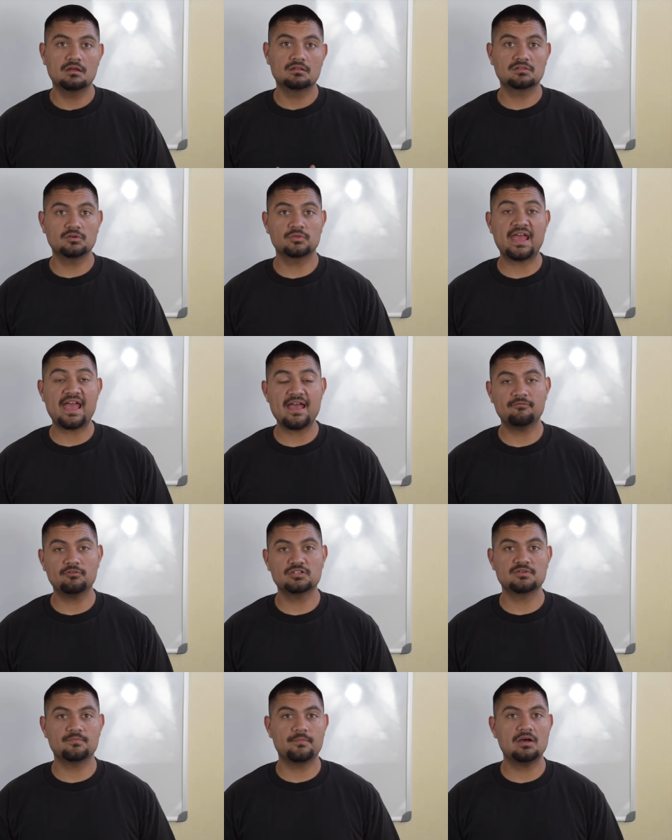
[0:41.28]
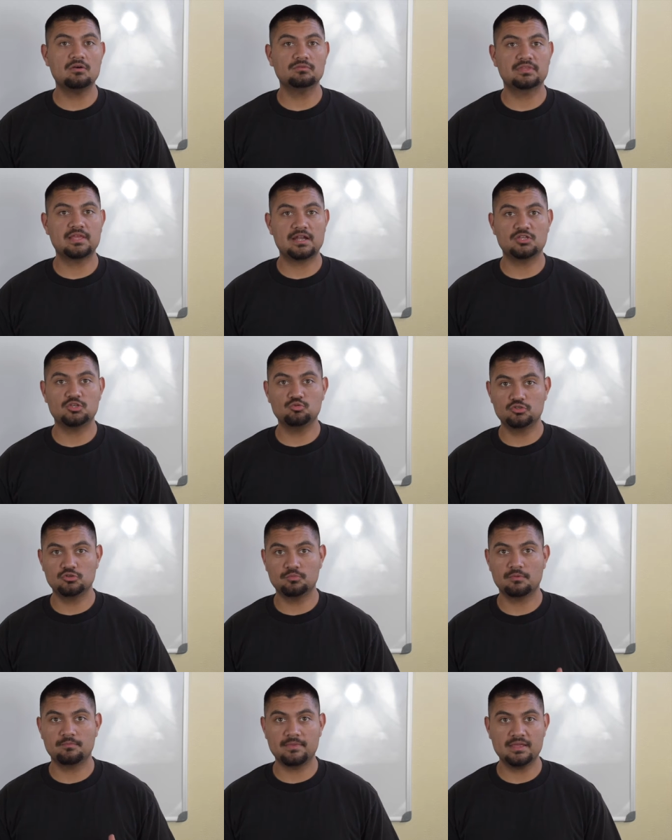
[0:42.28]
So the average amount that a
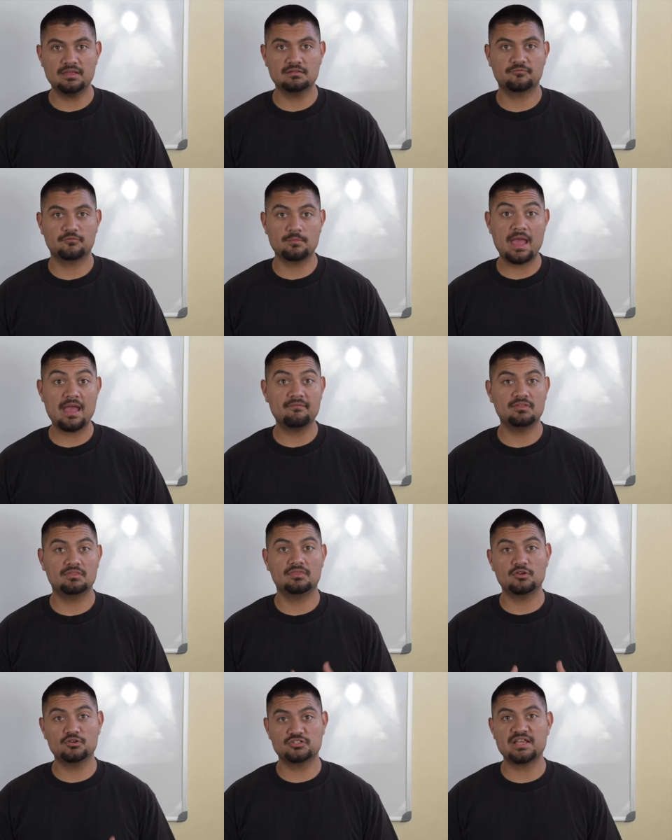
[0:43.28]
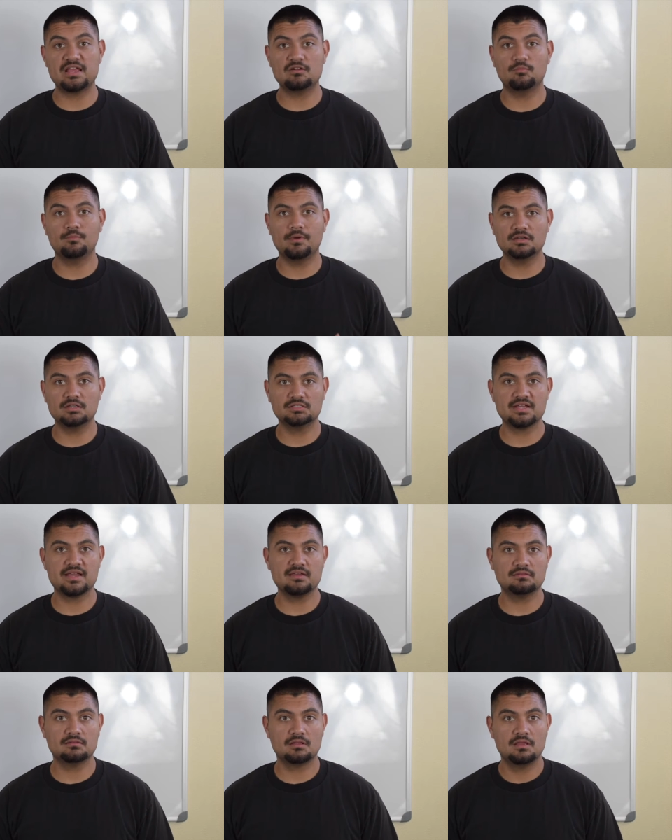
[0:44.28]
YouTuber makes from having their channel
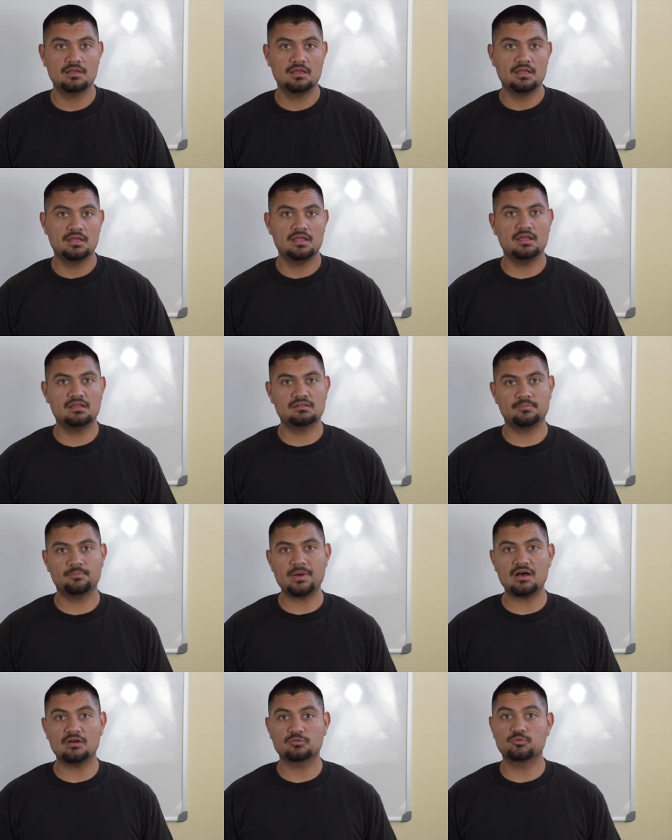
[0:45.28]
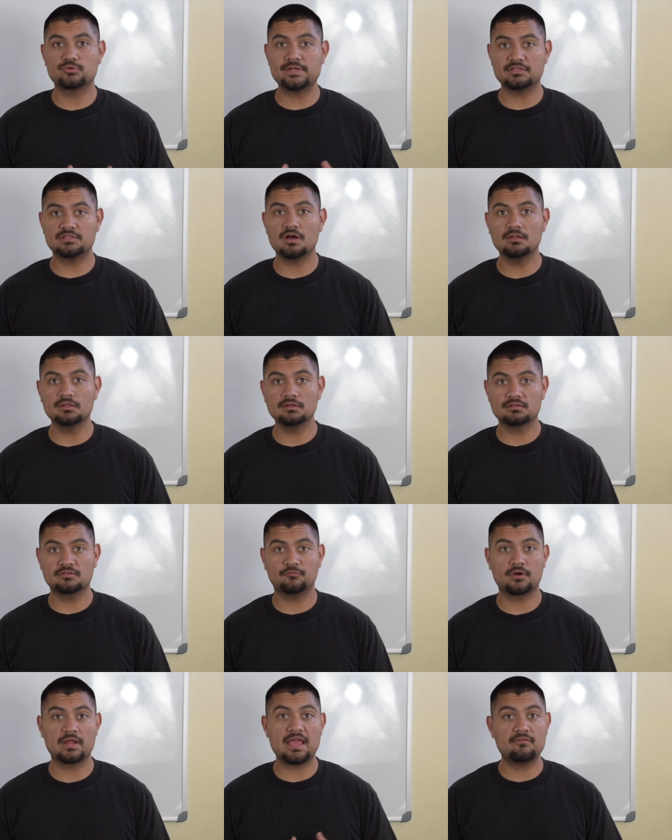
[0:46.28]
monetized is about $3
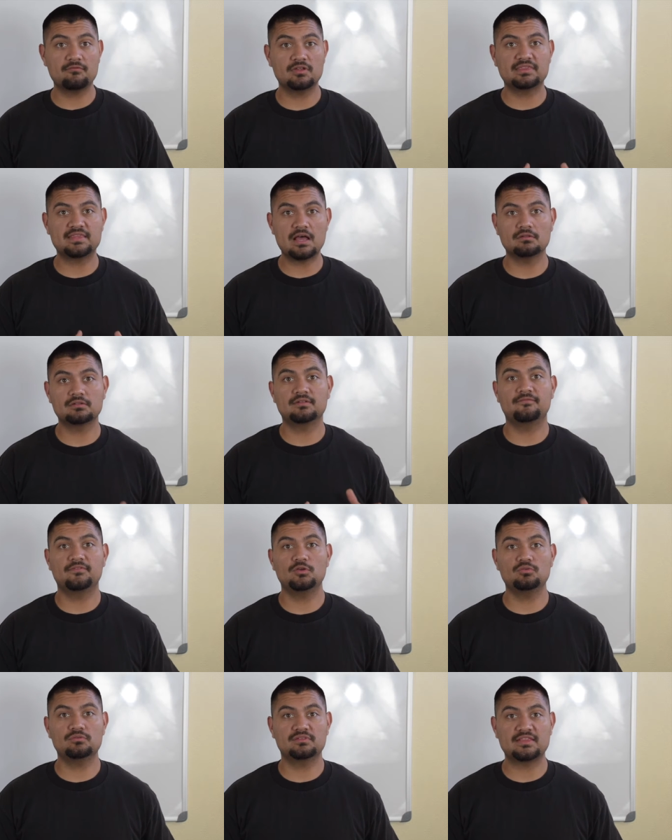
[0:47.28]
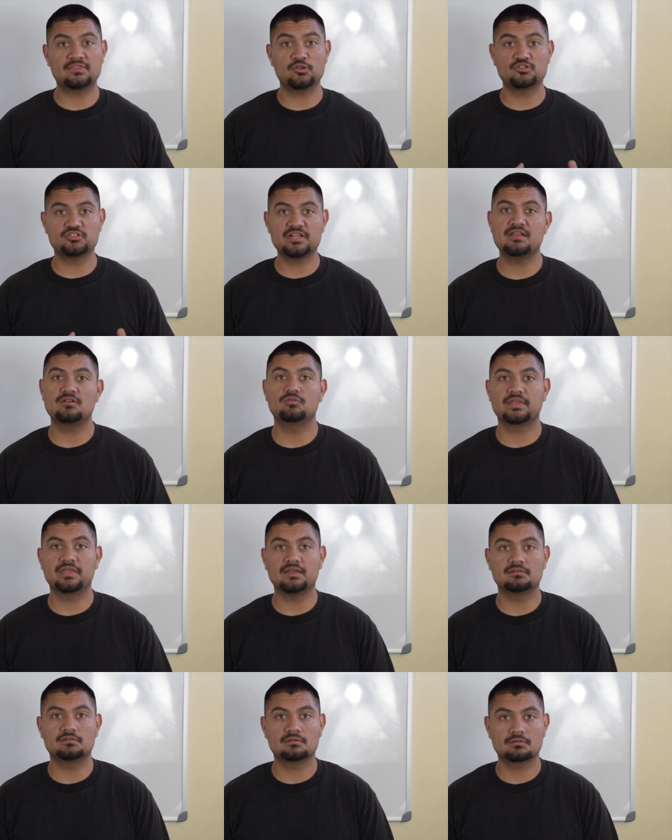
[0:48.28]
for every thousand views that their channel
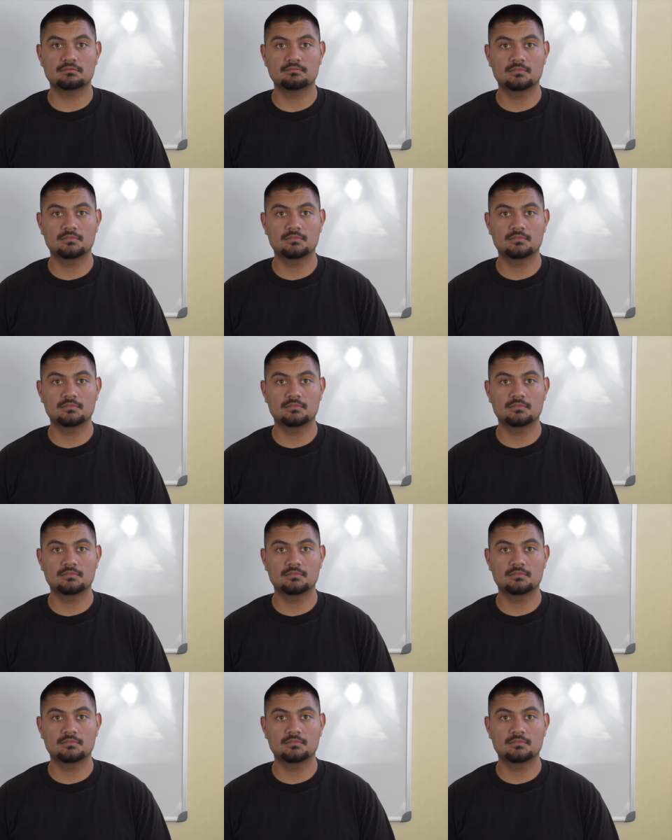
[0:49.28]
gets.